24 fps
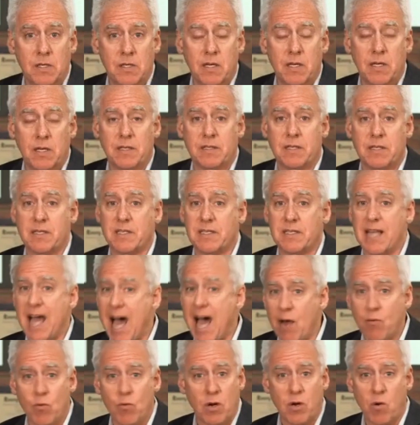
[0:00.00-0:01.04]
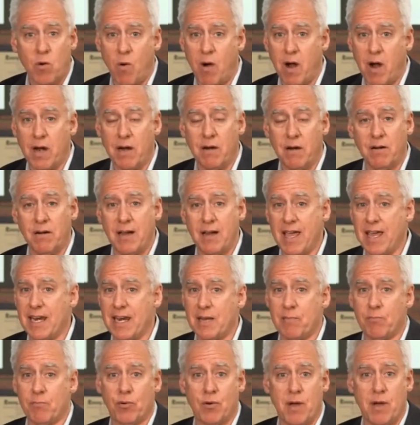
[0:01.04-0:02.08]
It does not require
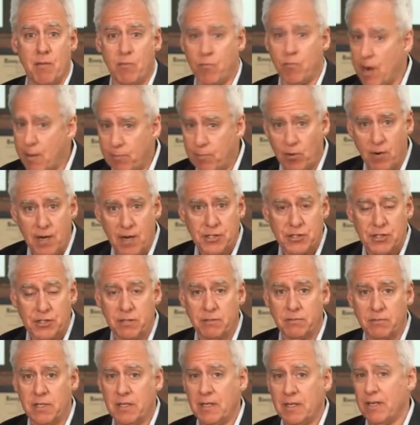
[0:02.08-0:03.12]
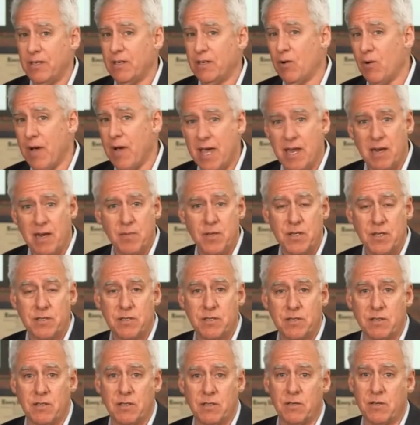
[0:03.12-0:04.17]
any preparation, no
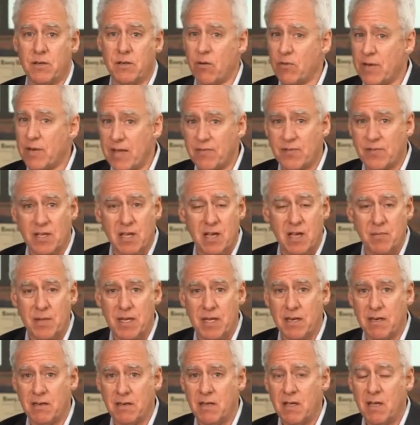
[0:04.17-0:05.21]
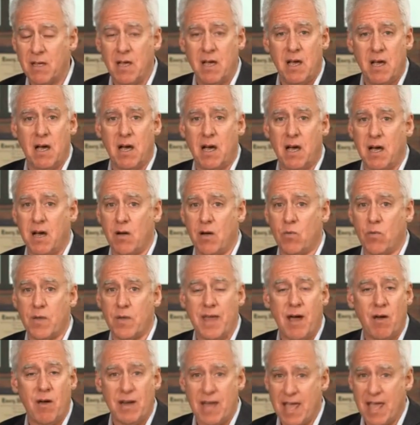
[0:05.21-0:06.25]
enemas. You don't have to come in
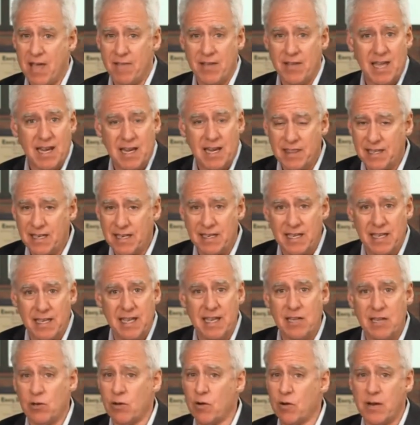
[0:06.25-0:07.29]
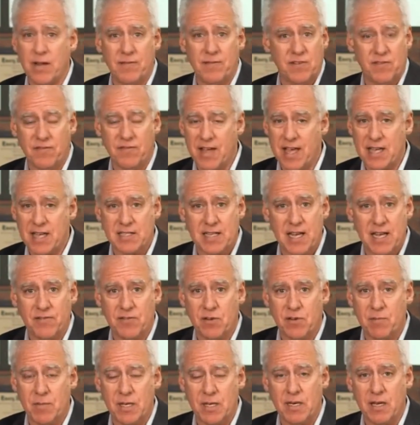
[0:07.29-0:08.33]
without having anything to eat. You don't have to fast
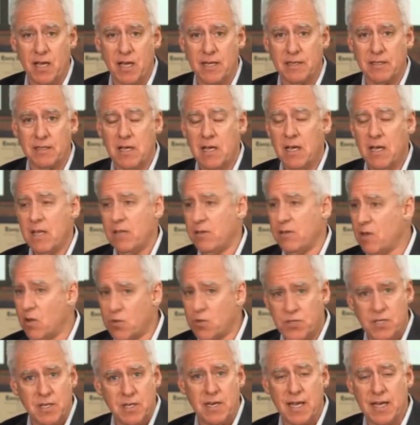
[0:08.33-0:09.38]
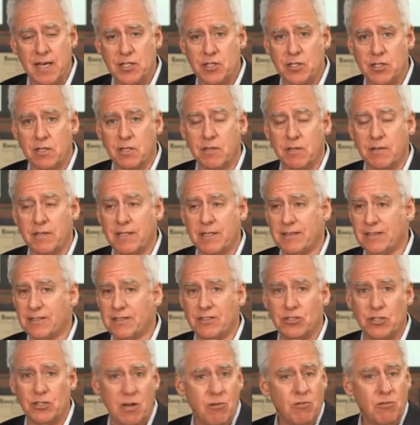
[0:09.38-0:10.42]
after midnight. No sedation. It's
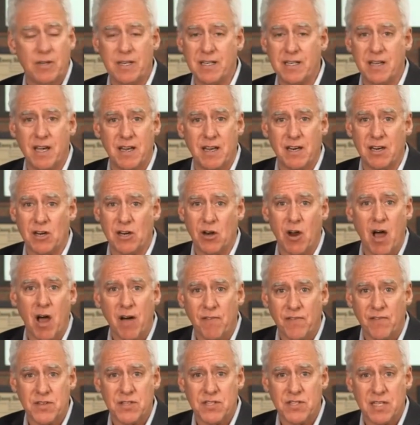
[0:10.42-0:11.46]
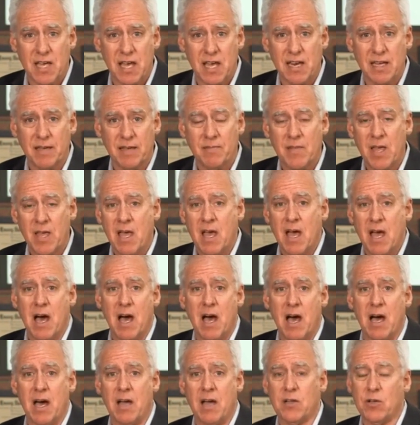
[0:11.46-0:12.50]
generally done in an office setting.
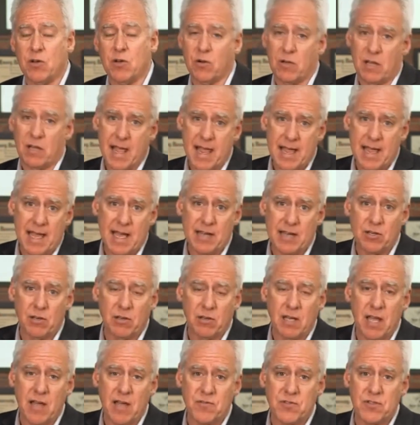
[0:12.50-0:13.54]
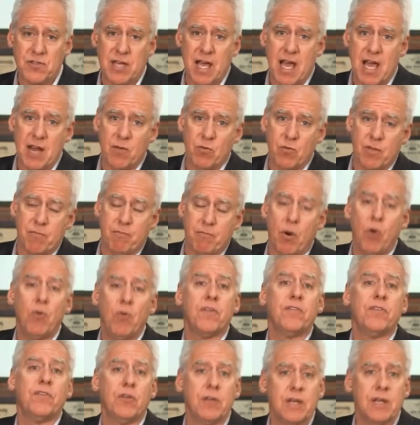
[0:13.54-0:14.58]
You're laying on your left side with
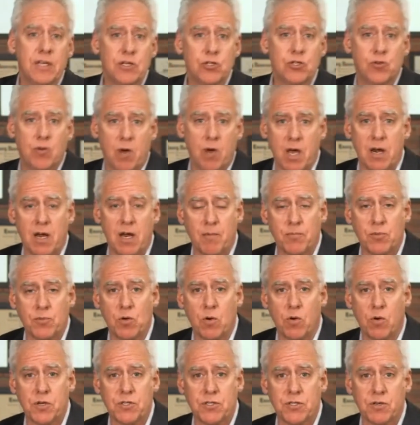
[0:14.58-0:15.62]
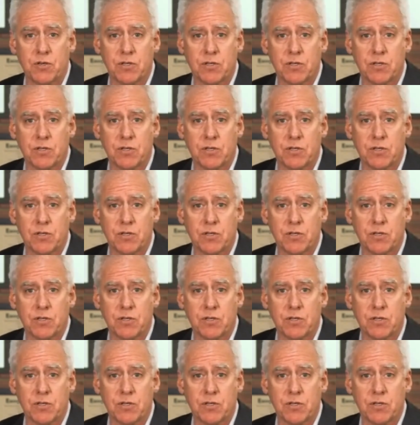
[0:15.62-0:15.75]
both of your knees drawn up towards your